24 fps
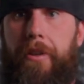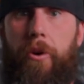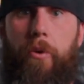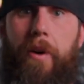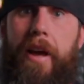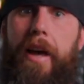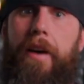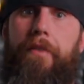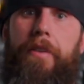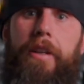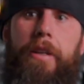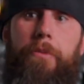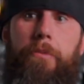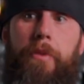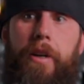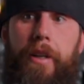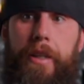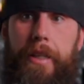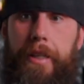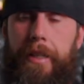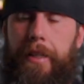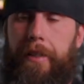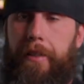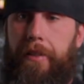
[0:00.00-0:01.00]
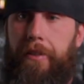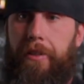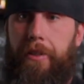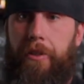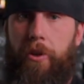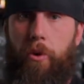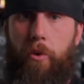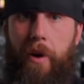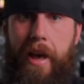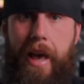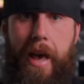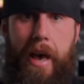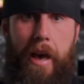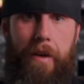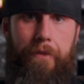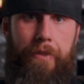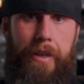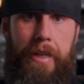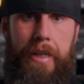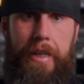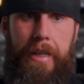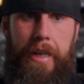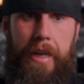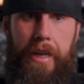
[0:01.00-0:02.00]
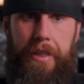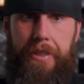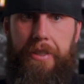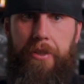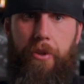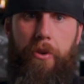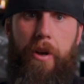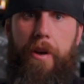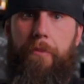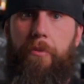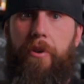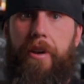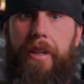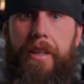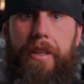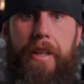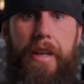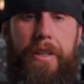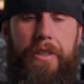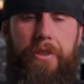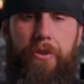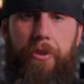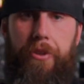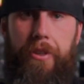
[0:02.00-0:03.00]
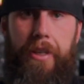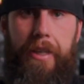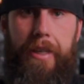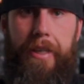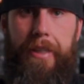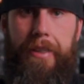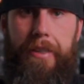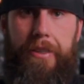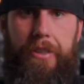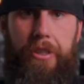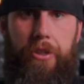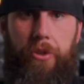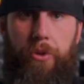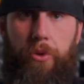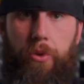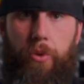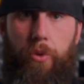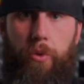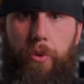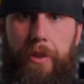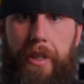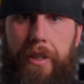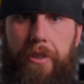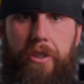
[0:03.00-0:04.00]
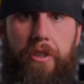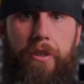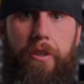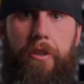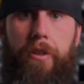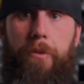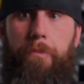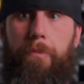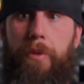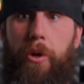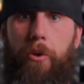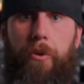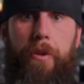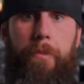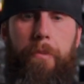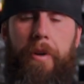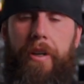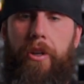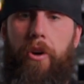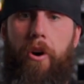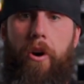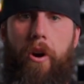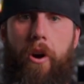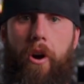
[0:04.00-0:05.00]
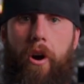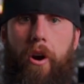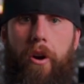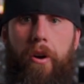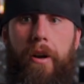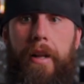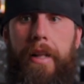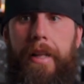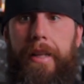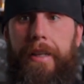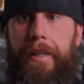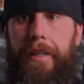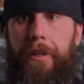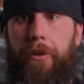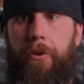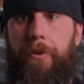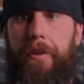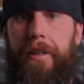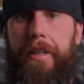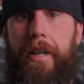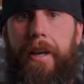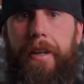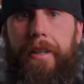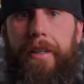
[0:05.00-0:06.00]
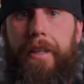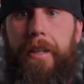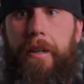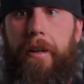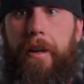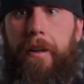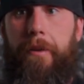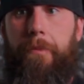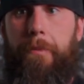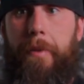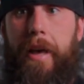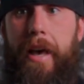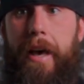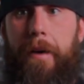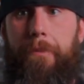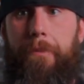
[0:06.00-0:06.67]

and you don't have any money, and you don't have a celebrity that's looking to get you to build them a car, to kind of get on a